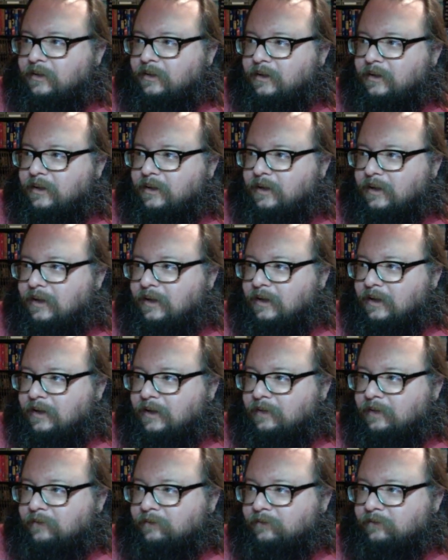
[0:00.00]

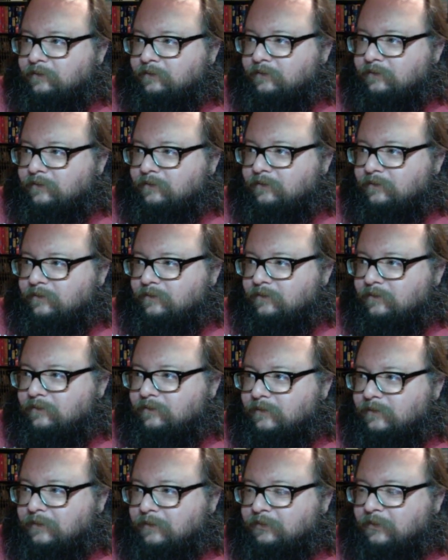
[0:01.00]

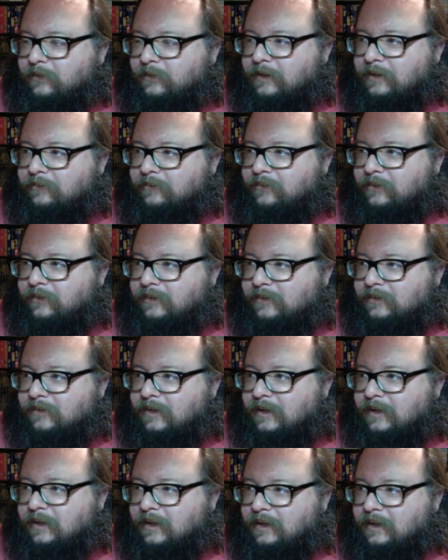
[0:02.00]
But for whatever reason,
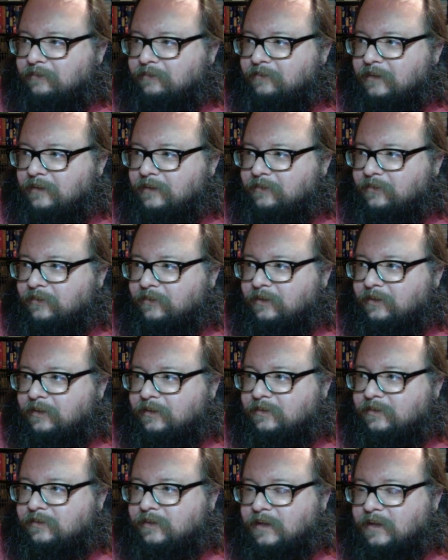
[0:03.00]
I've never really
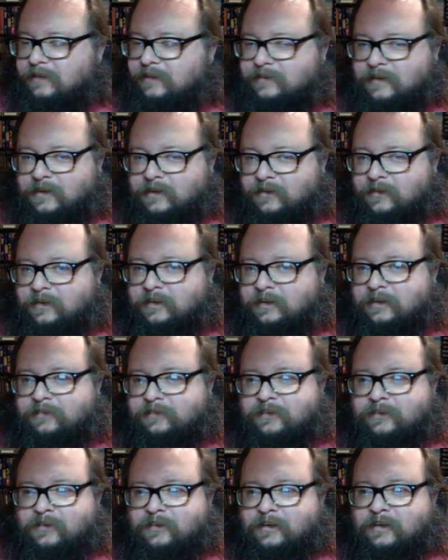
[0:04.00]
sat down with it,
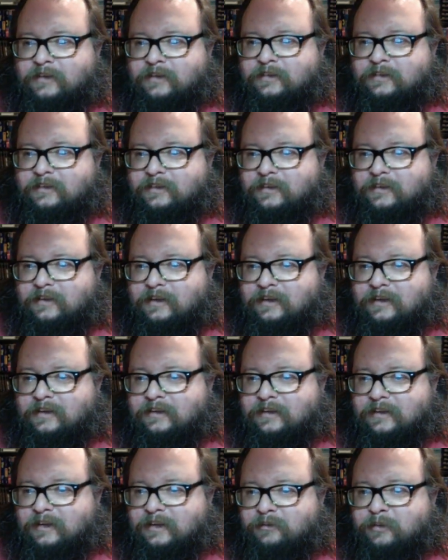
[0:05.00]
even though
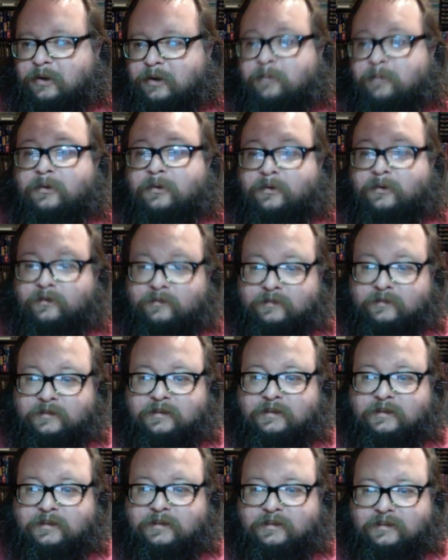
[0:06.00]
like Popo
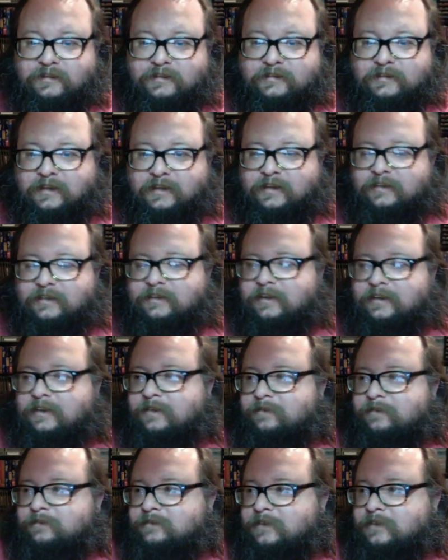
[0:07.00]
said,
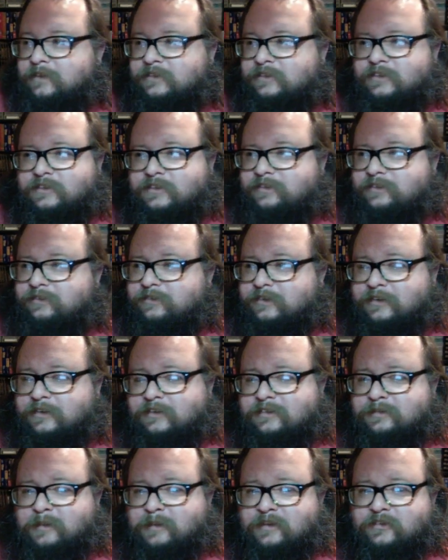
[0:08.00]
it's just a very
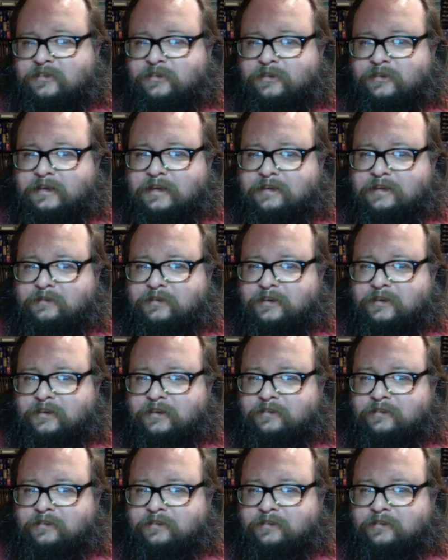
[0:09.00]
special game, very,